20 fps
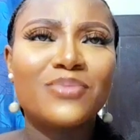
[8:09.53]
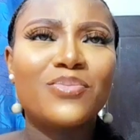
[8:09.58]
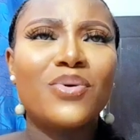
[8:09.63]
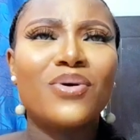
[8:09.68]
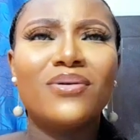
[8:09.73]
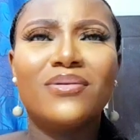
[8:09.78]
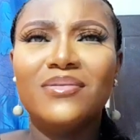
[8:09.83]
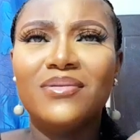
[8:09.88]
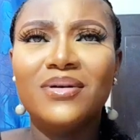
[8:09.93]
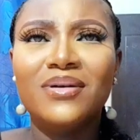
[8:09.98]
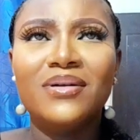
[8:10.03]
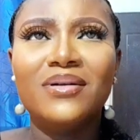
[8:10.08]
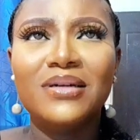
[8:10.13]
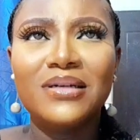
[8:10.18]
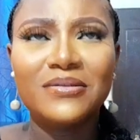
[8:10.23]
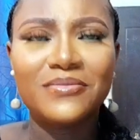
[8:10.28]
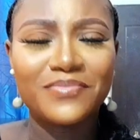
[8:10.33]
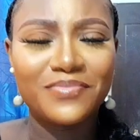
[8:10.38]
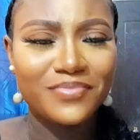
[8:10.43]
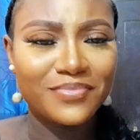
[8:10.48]
But
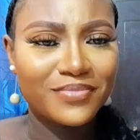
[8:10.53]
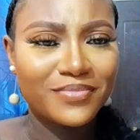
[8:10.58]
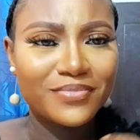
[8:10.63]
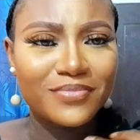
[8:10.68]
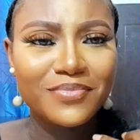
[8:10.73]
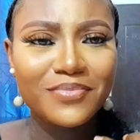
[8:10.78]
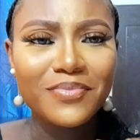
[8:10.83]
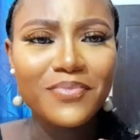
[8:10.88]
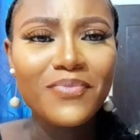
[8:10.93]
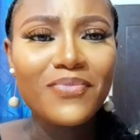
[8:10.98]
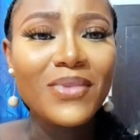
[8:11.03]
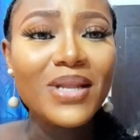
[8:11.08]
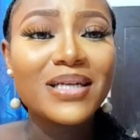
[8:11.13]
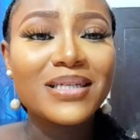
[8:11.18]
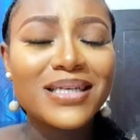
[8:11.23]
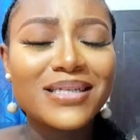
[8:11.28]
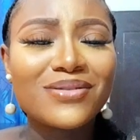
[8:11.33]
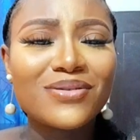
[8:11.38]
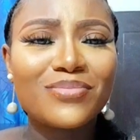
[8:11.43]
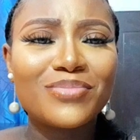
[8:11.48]

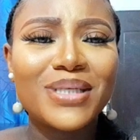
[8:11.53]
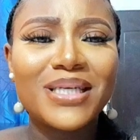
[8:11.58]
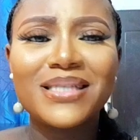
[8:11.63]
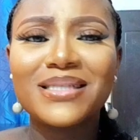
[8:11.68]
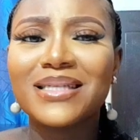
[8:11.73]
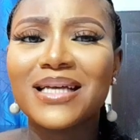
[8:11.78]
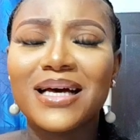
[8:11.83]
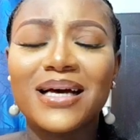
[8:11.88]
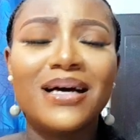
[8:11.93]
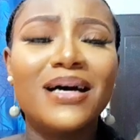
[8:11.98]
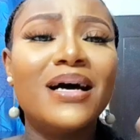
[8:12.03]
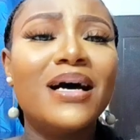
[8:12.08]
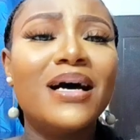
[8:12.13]
there's some days that